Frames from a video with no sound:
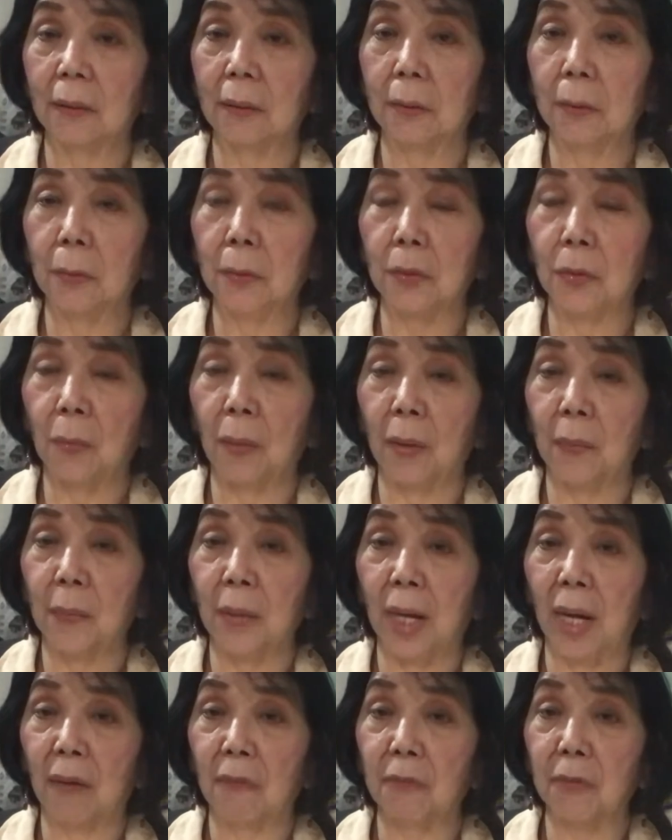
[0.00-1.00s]
that's why we
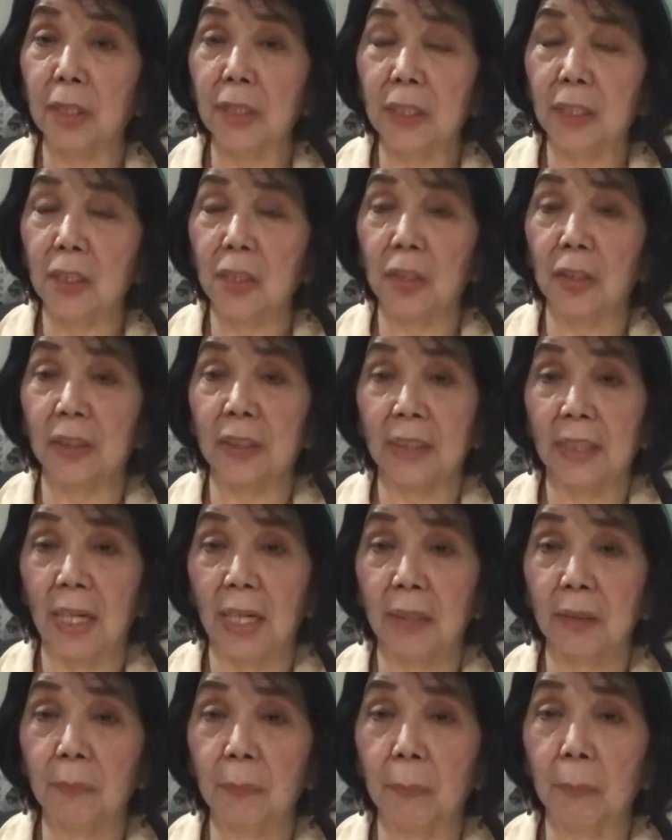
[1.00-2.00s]
have written
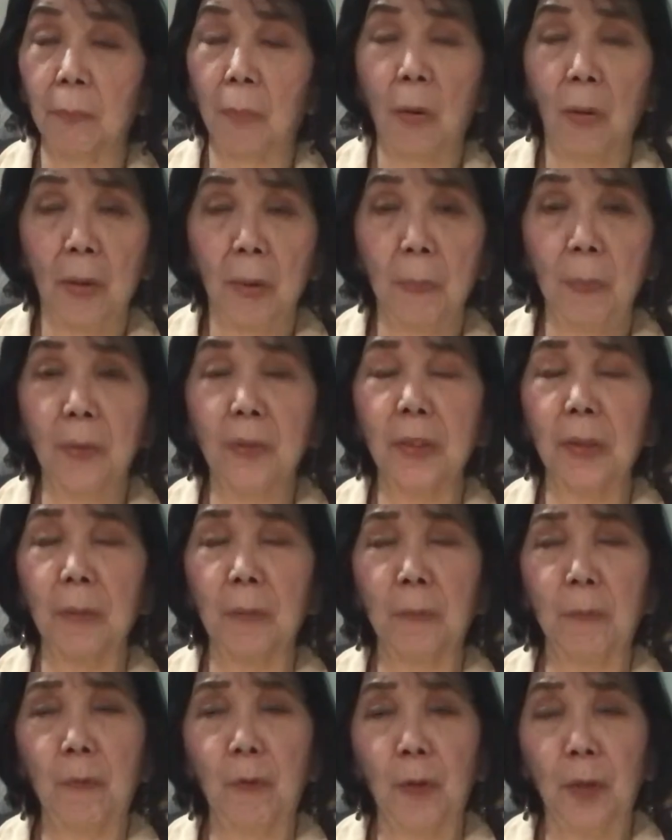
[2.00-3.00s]
consent, more for
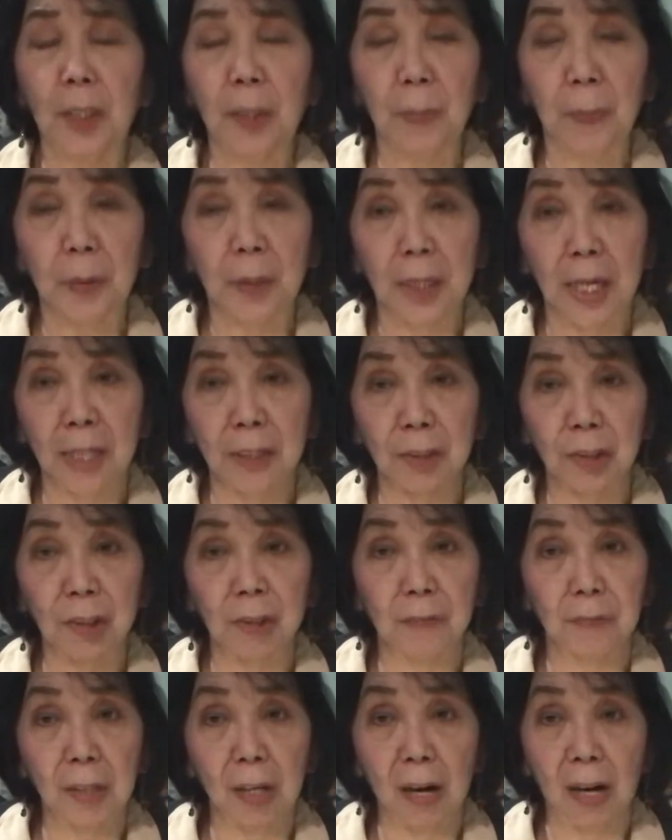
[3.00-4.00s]
the protection
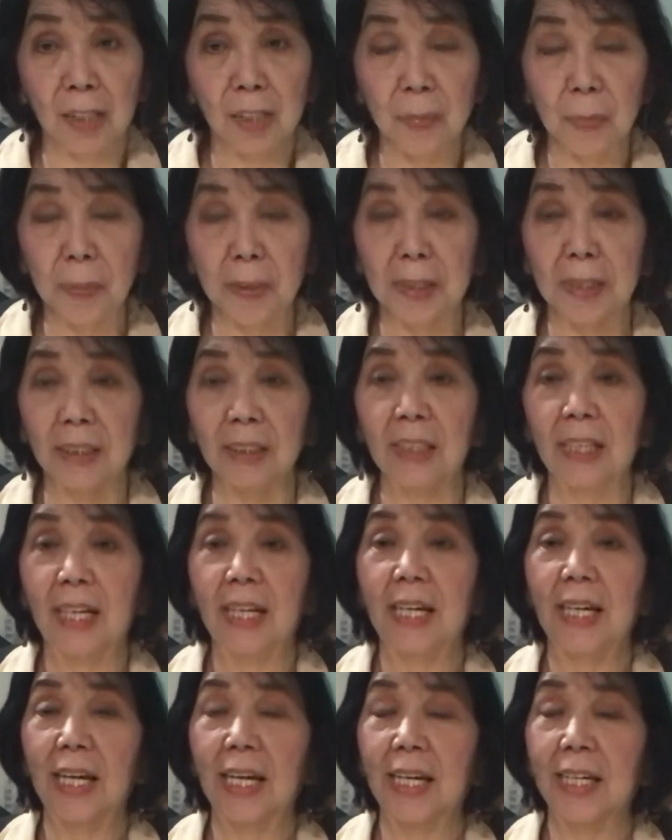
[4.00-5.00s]
of the hospital
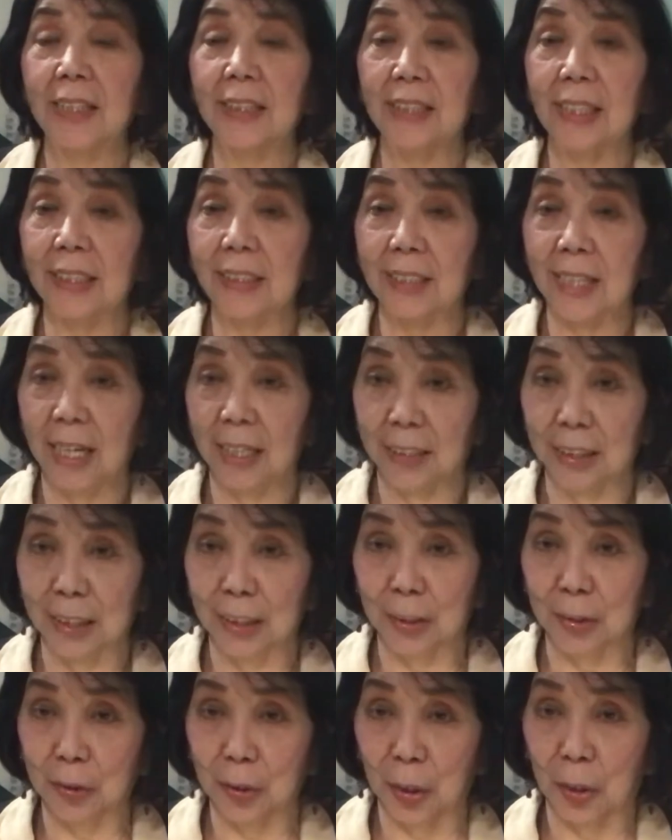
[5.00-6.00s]
and the
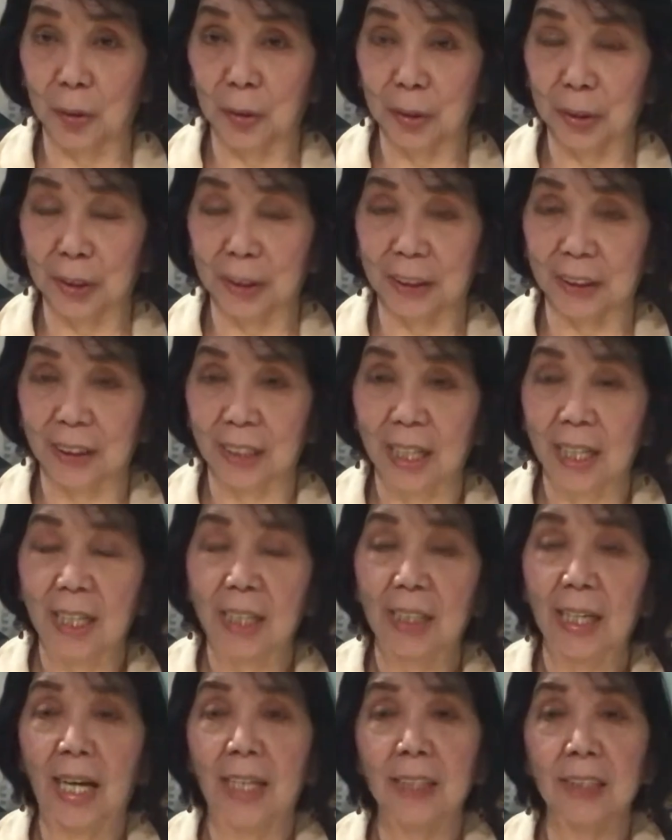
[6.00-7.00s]
attending doctor.
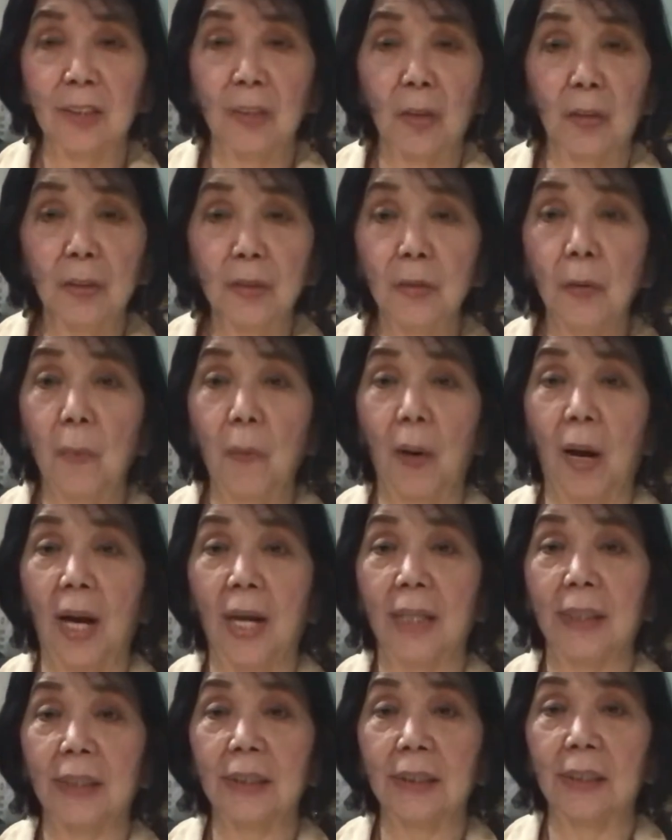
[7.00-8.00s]
And it's also
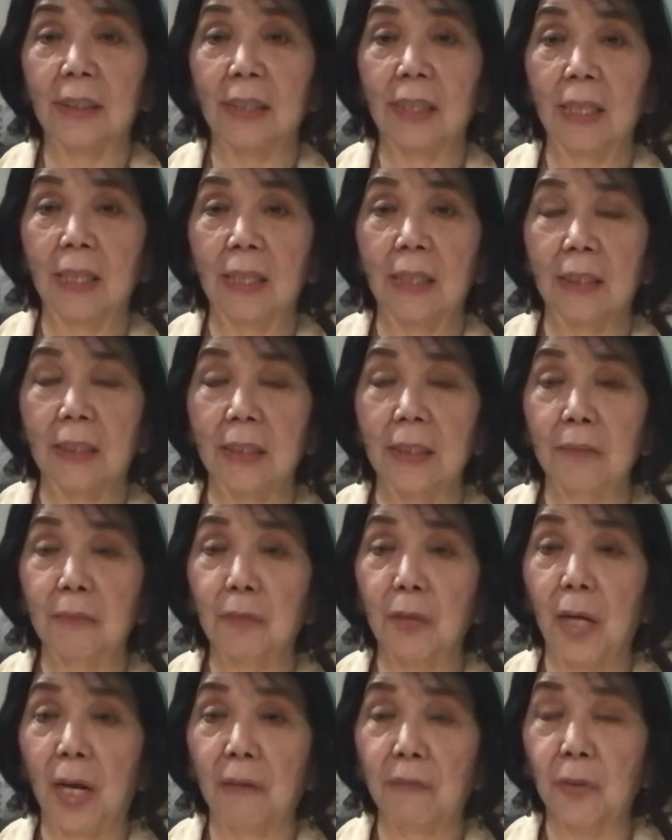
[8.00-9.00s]
wise if
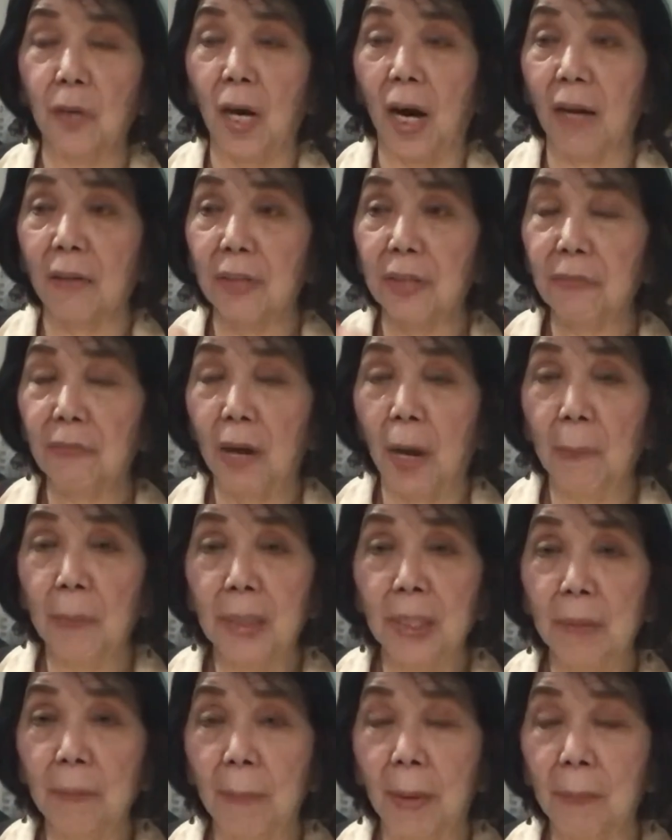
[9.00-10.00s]
you have your other
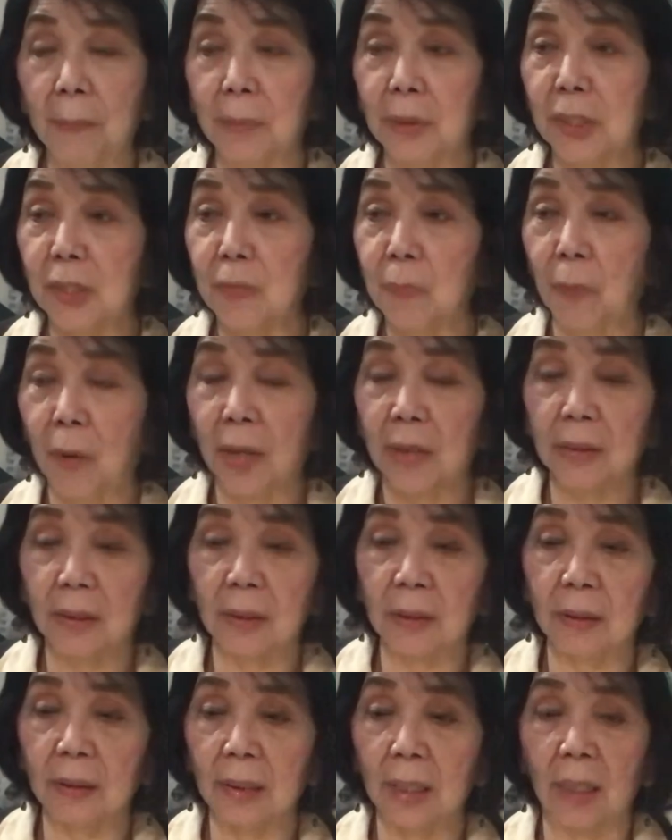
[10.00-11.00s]
family members
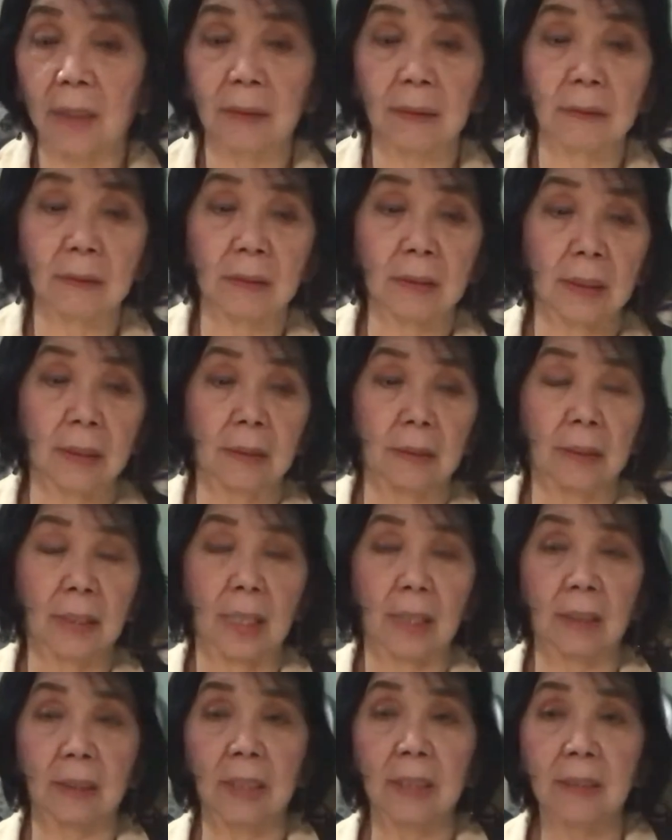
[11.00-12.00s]
present and
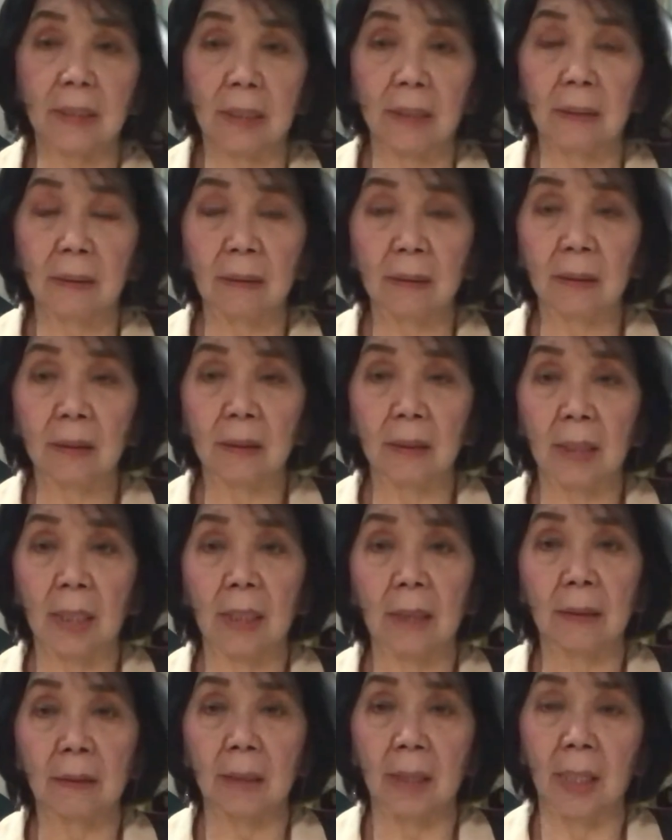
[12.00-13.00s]
they listen
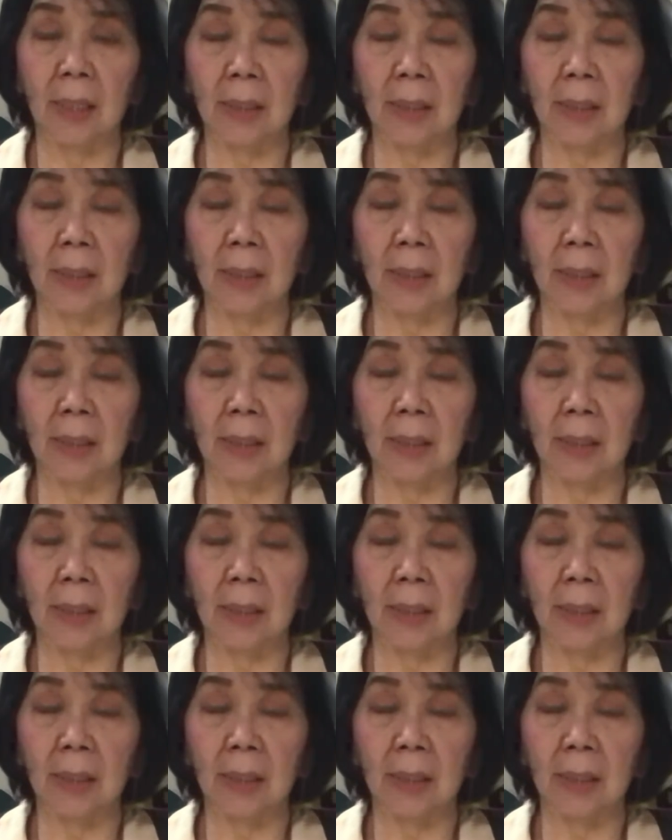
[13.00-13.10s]
and